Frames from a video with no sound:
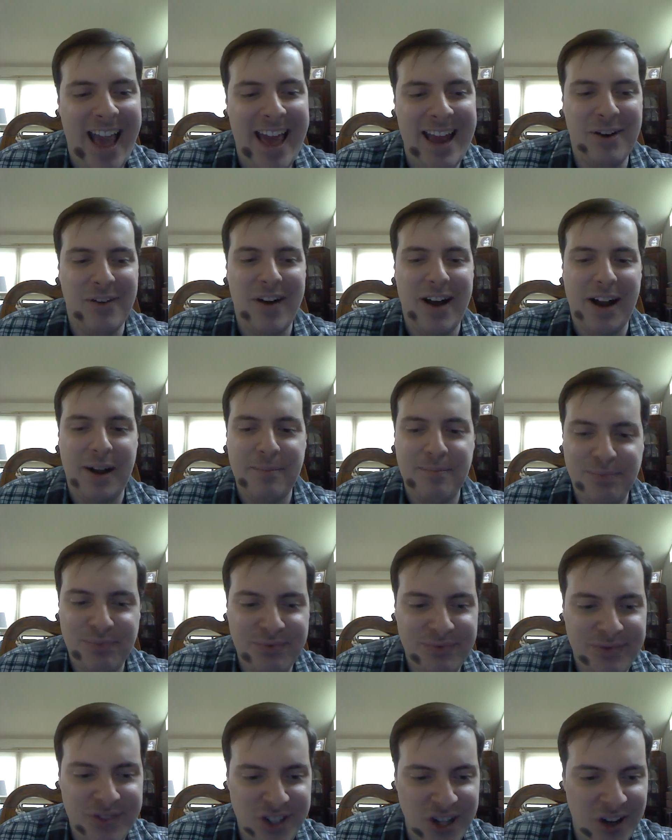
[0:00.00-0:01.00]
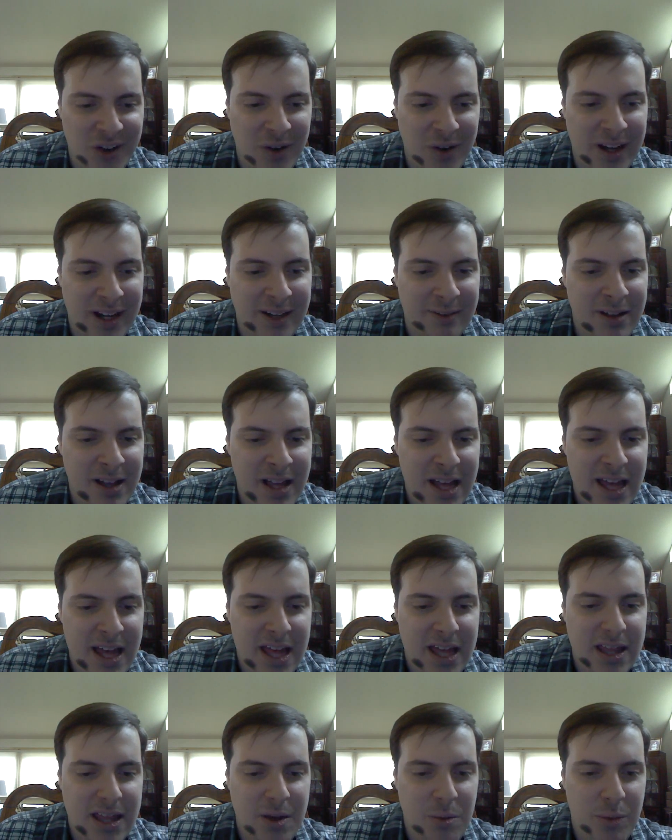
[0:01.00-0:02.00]
anyway, so
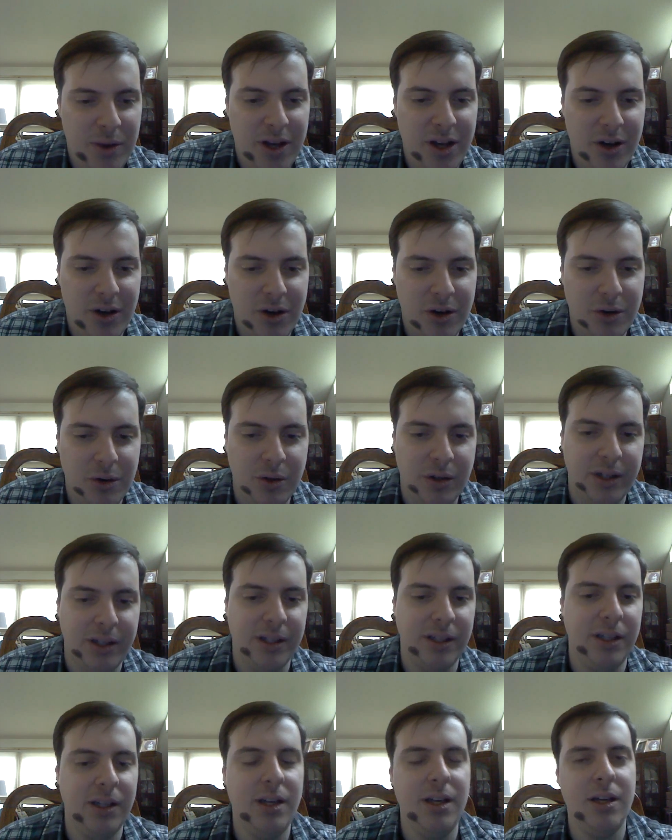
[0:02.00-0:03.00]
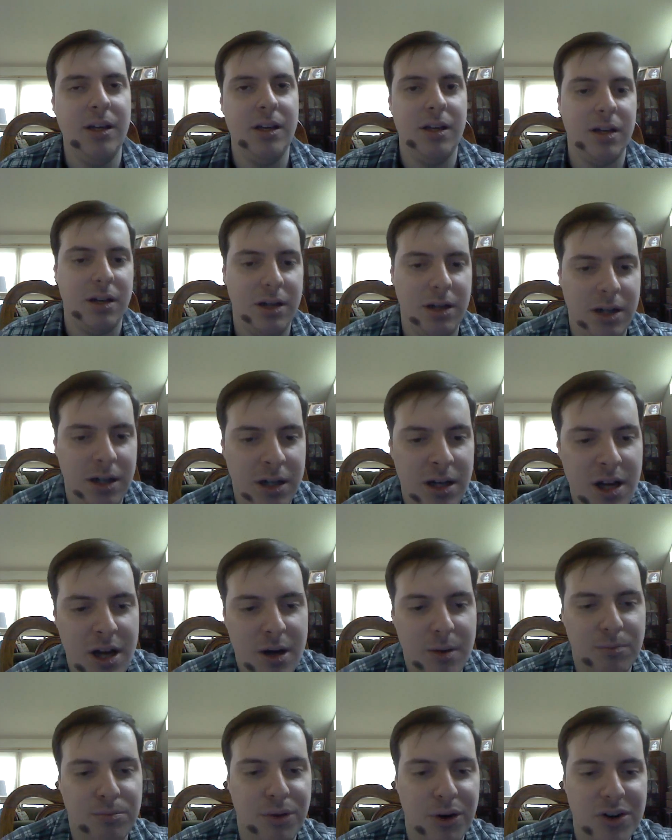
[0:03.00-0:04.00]
then we go to
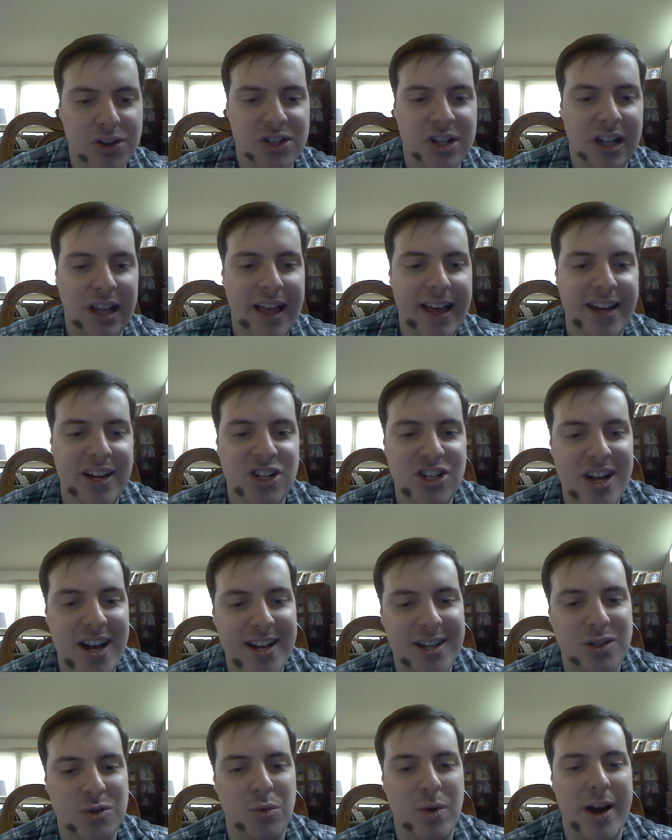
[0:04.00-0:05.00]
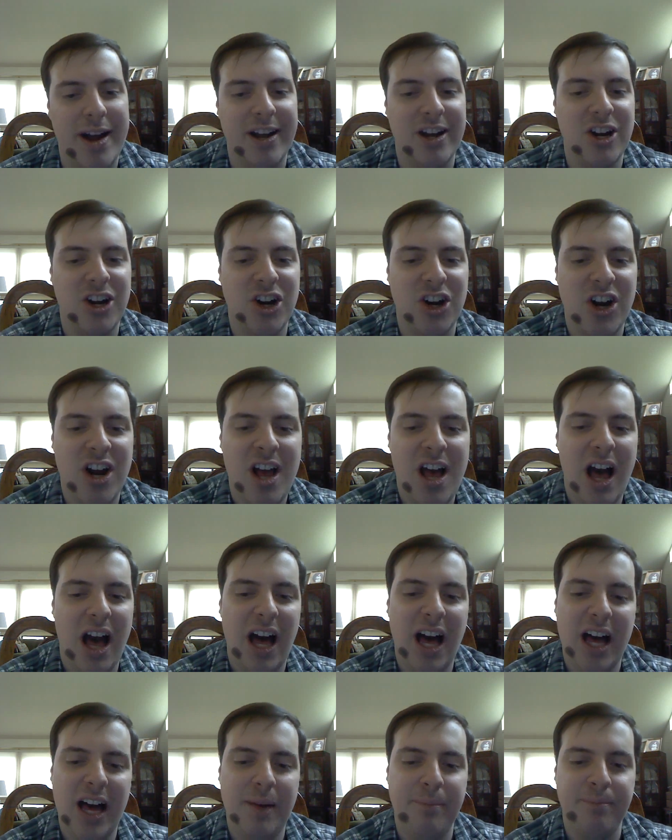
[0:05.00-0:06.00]
Brodus Clay and Jack Swagger.
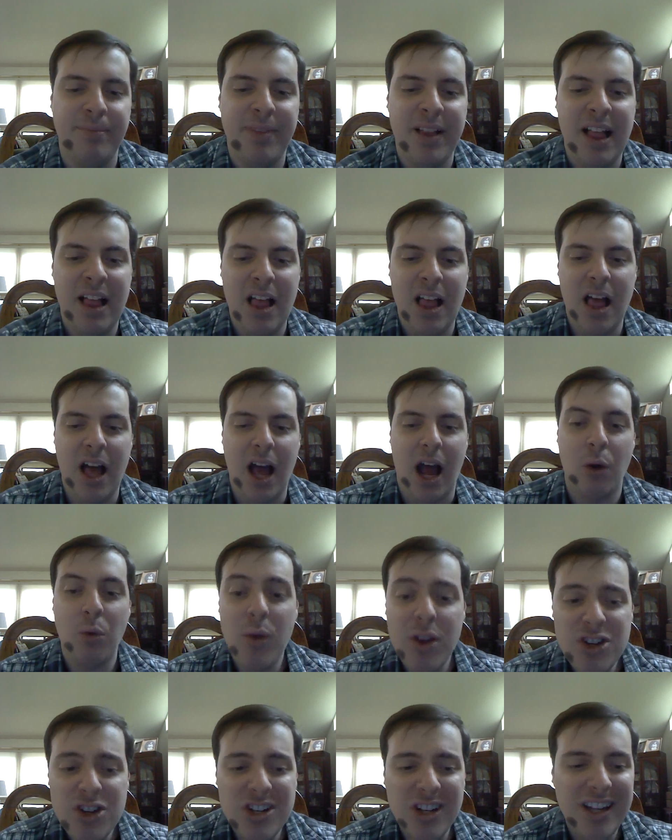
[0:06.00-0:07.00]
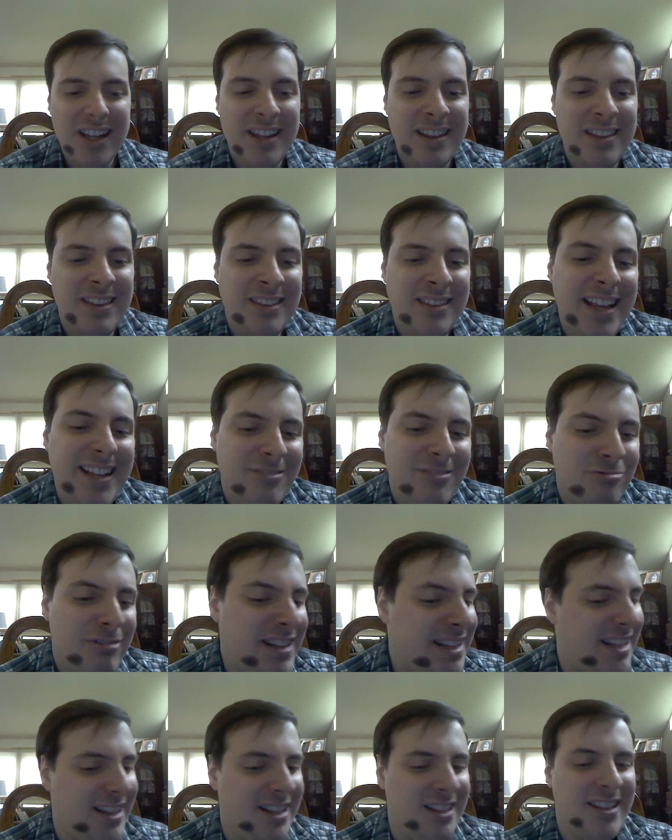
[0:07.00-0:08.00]
Originally, they
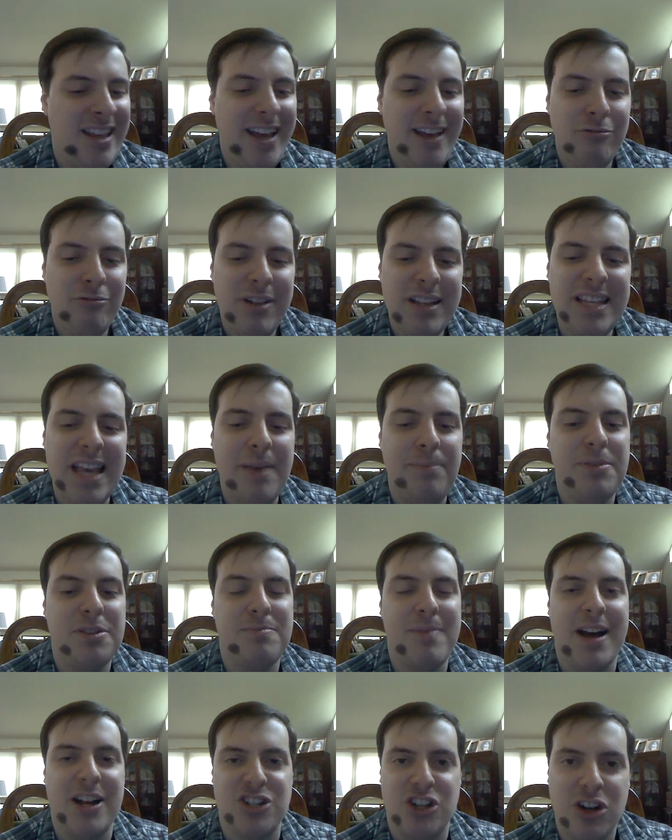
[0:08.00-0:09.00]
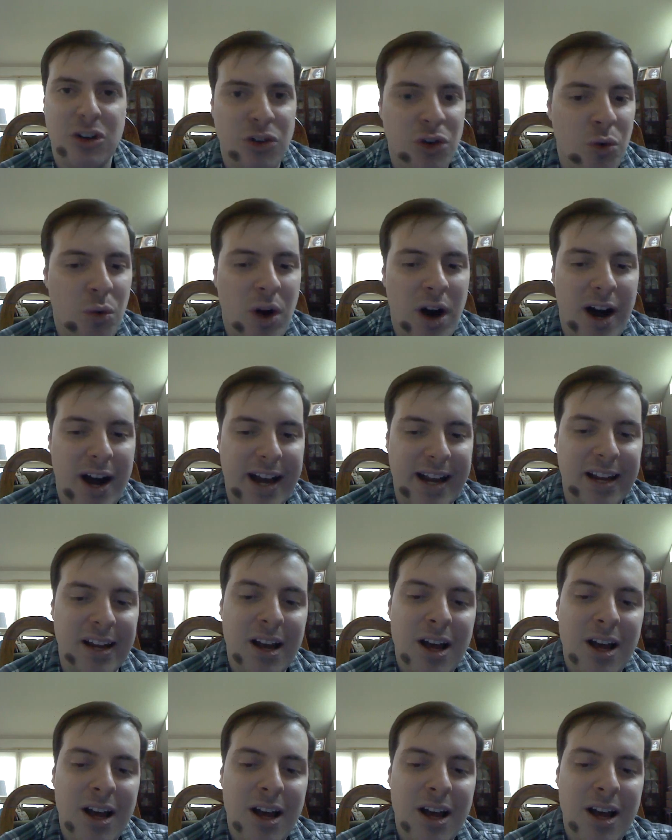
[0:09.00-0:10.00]
retaped this match. I don't know why.
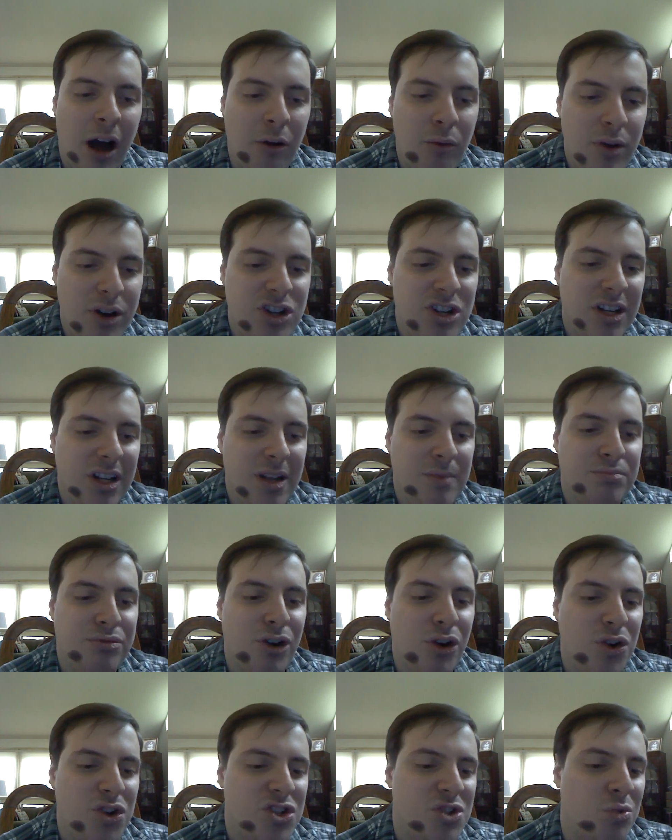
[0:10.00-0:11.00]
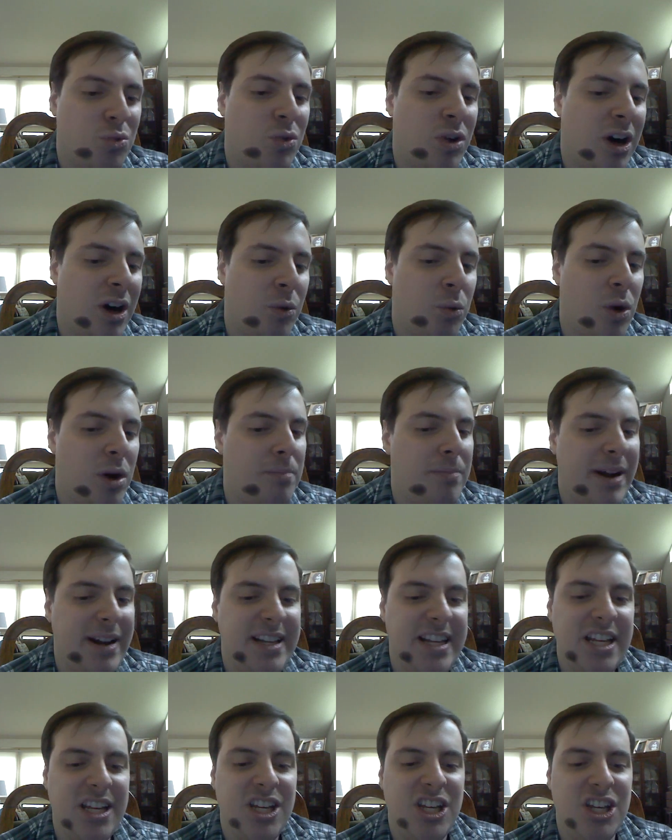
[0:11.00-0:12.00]
Originally, Brodus won by
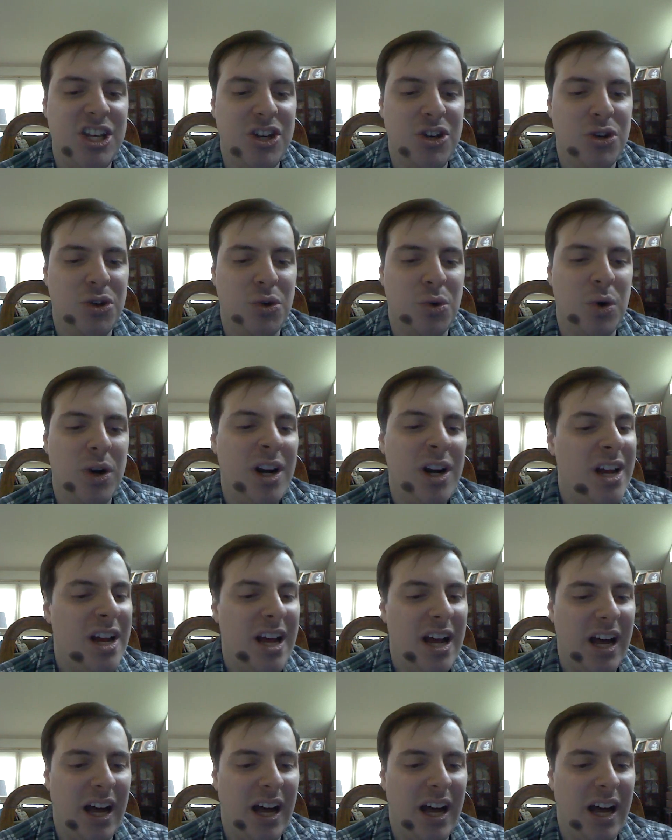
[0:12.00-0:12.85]
DQ.